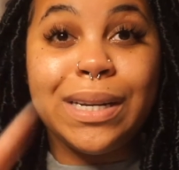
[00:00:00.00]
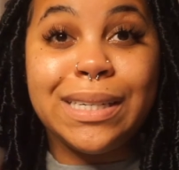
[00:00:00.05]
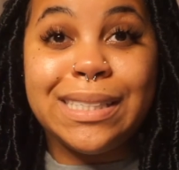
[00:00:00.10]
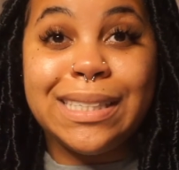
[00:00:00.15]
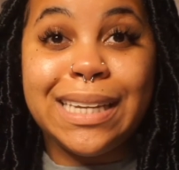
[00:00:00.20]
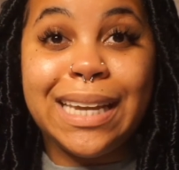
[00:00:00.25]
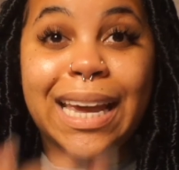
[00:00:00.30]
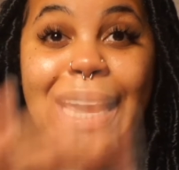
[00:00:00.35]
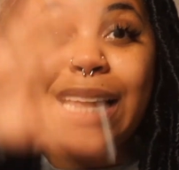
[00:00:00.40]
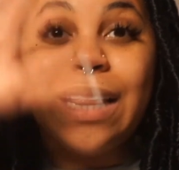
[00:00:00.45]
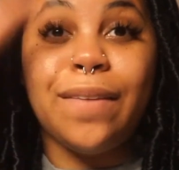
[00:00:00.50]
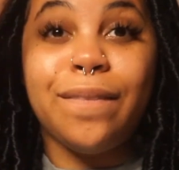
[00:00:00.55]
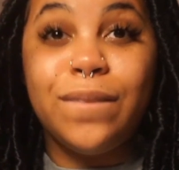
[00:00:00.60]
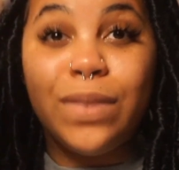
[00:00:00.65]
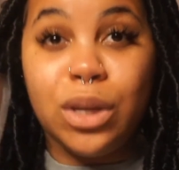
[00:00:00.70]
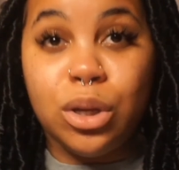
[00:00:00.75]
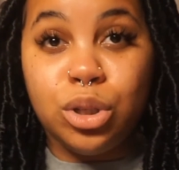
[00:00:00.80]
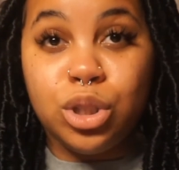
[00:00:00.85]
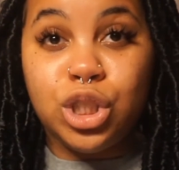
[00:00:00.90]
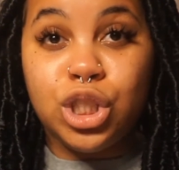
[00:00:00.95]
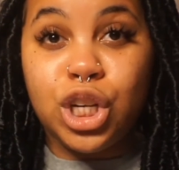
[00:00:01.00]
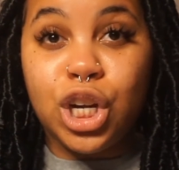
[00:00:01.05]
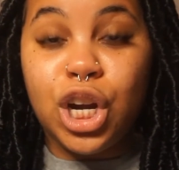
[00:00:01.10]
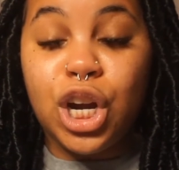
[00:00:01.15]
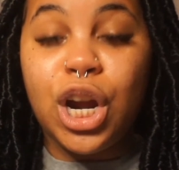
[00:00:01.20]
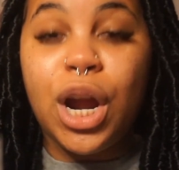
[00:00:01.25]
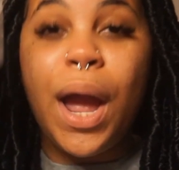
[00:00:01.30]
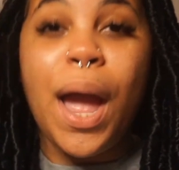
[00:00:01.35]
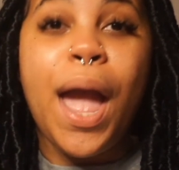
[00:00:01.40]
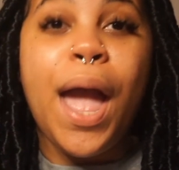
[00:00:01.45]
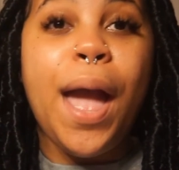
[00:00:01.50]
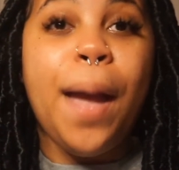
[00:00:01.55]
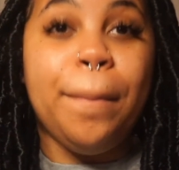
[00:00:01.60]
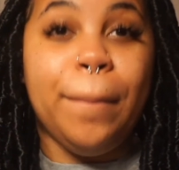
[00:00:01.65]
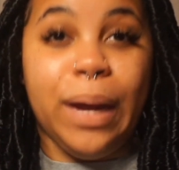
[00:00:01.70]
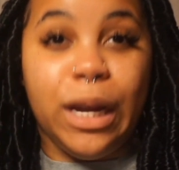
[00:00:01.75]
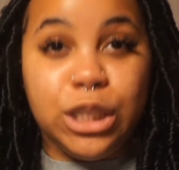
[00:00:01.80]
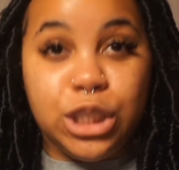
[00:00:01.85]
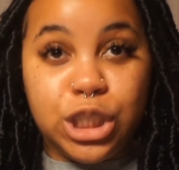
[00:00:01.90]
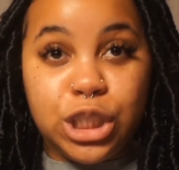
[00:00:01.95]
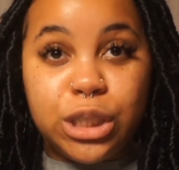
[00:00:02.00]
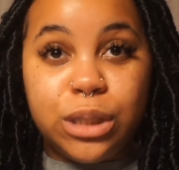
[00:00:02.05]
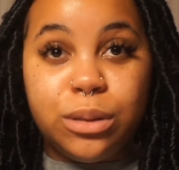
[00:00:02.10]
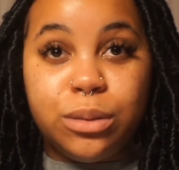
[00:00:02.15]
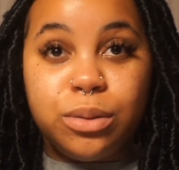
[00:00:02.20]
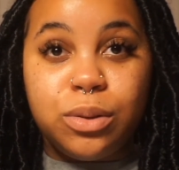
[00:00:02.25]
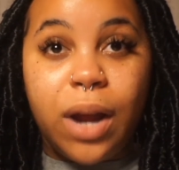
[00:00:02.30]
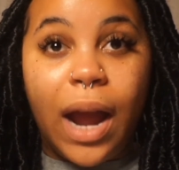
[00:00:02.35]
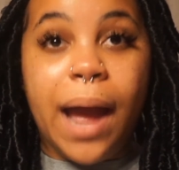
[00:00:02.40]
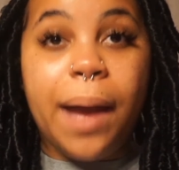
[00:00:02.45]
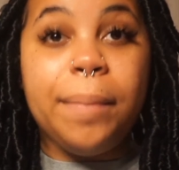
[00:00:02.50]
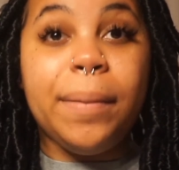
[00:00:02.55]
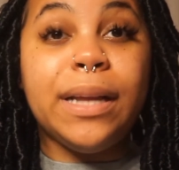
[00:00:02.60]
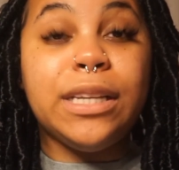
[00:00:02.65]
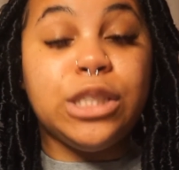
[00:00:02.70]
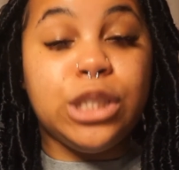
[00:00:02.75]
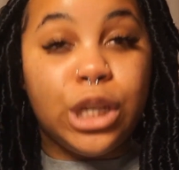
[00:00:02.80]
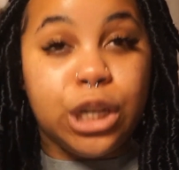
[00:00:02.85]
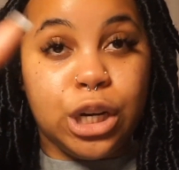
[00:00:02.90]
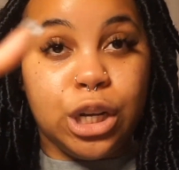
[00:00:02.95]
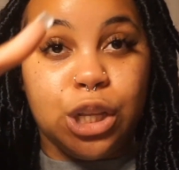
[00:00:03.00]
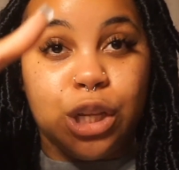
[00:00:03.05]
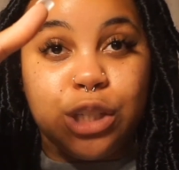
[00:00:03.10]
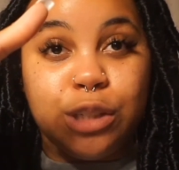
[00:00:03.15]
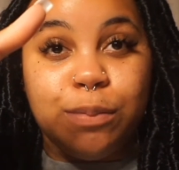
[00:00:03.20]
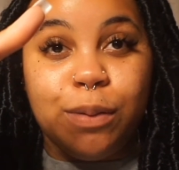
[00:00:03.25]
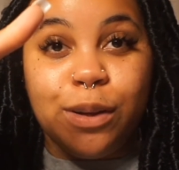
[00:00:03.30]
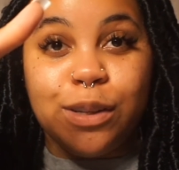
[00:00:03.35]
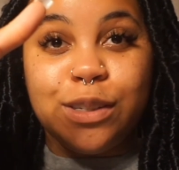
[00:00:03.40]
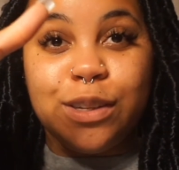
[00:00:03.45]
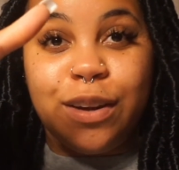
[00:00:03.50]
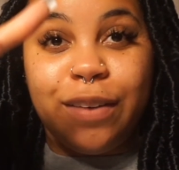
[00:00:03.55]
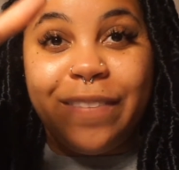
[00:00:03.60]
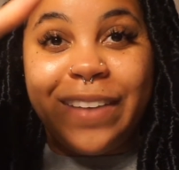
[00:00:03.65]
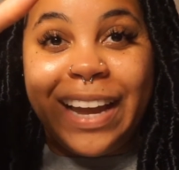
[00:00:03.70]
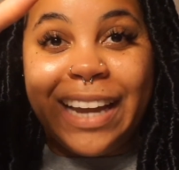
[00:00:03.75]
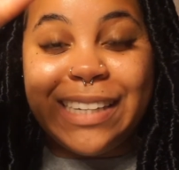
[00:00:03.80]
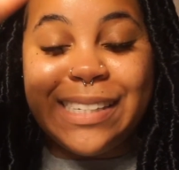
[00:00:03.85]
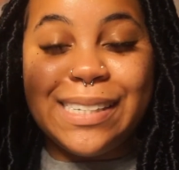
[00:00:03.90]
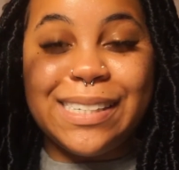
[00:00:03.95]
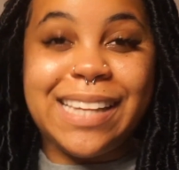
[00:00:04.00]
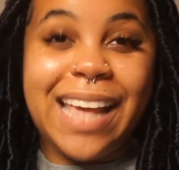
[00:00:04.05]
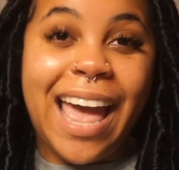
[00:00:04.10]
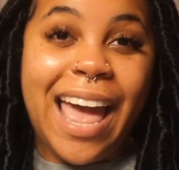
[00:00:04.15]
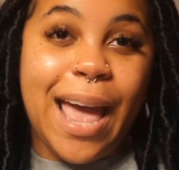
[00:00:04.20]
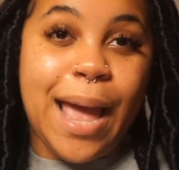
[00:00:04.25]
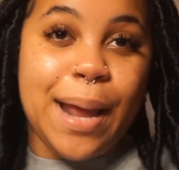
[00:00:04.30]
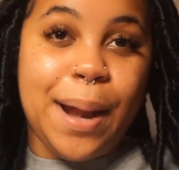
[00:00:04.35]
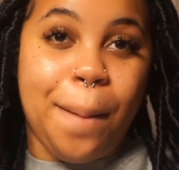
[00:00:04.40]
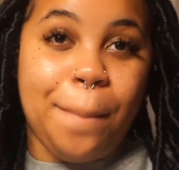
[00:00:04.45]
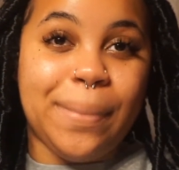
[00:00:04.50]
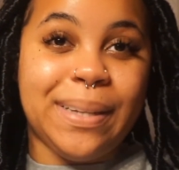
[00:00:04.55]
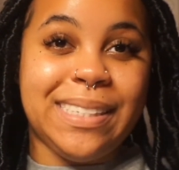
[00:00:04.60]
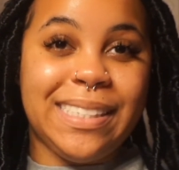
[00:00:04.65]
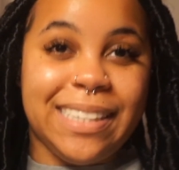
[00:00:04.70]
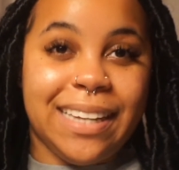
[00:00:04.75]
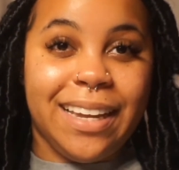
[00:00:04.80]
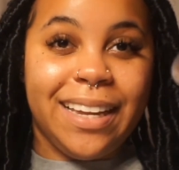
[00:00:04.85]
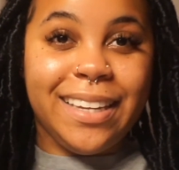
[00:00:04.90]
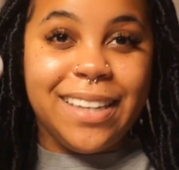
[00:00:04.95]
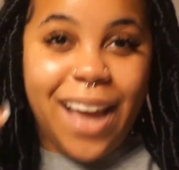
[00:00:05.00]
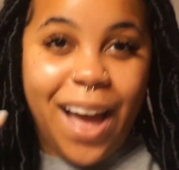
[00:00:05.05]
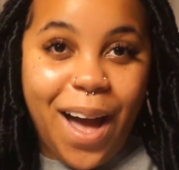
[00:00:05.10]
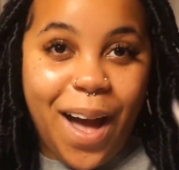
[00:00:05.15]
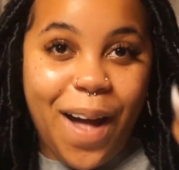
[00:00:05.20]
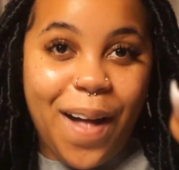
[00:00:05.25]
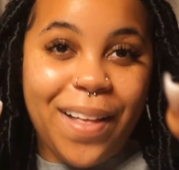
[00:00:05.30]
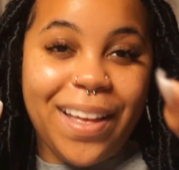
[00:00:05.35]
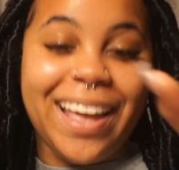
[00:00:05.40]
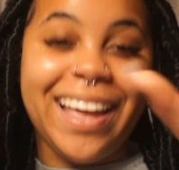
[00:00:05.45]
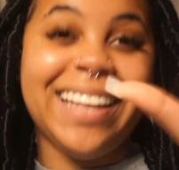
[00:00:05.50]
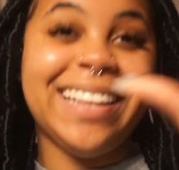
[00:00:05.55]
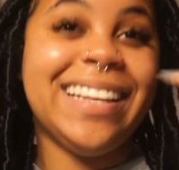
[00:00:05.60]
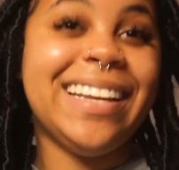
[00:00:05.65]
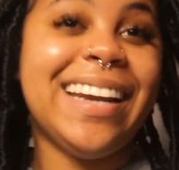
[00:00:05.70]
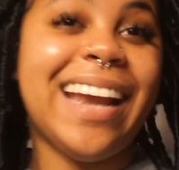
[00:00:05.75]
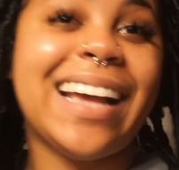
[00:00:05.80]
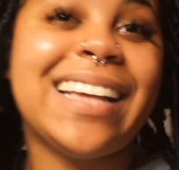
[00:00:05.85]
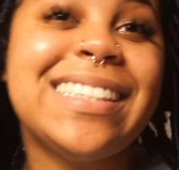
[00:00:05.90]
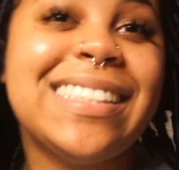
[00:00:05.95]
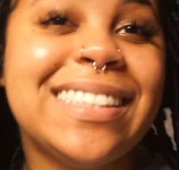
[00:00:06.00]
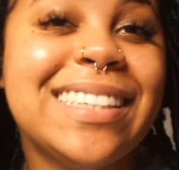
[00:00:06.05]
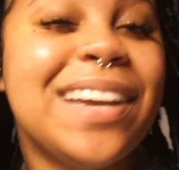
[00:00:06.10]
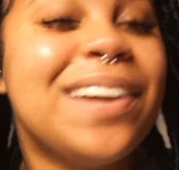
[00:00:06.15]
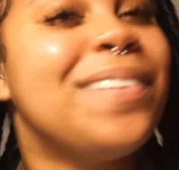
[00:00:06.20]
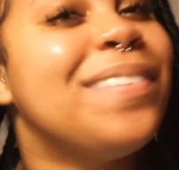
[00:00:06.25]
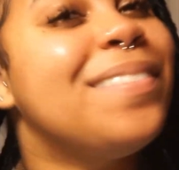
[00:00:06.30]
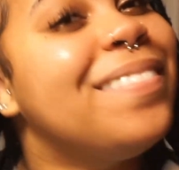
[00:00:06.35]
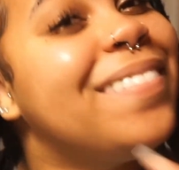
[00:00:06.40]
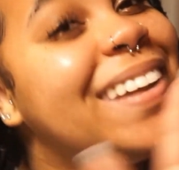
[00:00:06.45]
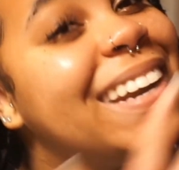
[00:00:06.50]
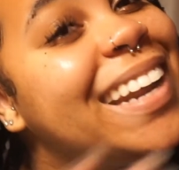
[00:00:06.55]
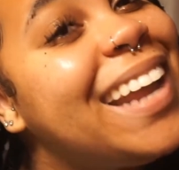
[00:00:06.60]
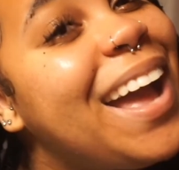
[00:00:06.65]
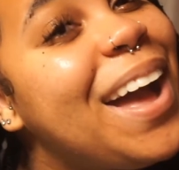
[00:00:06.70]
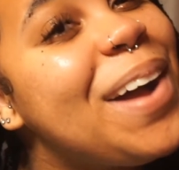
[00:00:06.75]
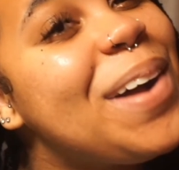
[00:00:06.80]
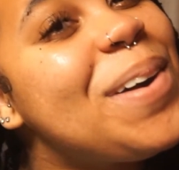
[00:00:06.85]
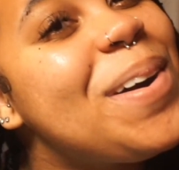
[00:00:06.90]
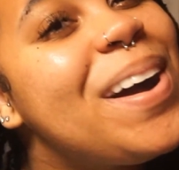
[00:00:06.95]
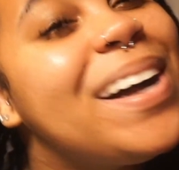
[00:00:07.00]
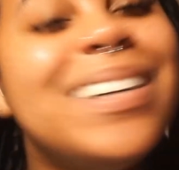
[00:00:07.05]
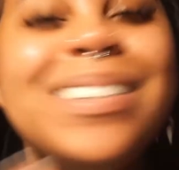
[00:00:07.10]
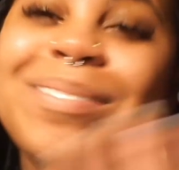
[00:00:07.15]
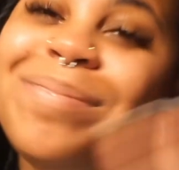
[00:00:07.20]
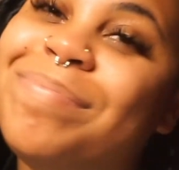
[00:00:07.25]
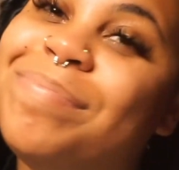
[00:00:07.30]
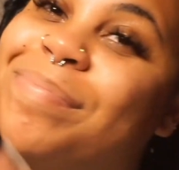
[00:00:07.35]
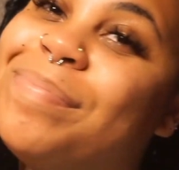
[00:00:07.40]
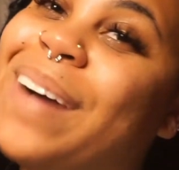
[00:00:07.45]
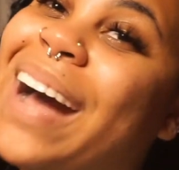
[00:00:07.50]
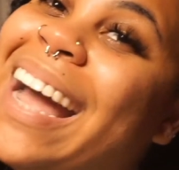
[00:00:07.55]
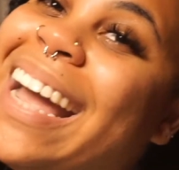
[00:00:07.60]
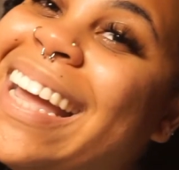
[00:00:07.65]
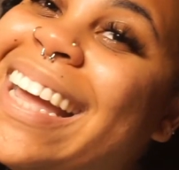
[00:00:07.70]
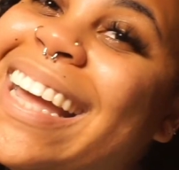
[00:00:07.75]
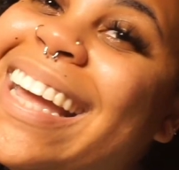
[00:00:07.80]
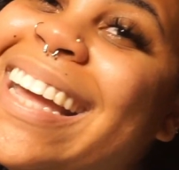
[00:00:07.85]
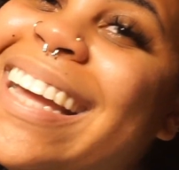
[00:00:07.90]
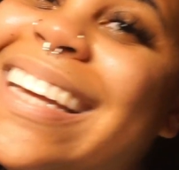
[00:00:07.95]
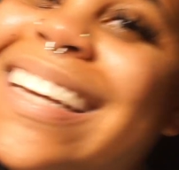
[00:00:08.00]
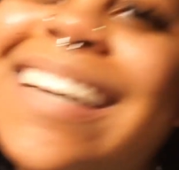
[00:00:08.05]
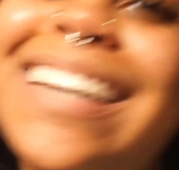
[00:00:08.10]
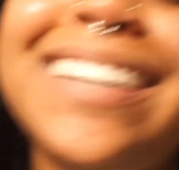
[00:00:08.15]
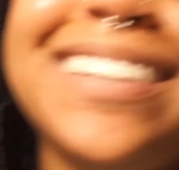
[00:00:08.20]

to see in the future. Make sure you subscribe and turn on those post notifications, and I'm gonna see y'all in the next video. Bye.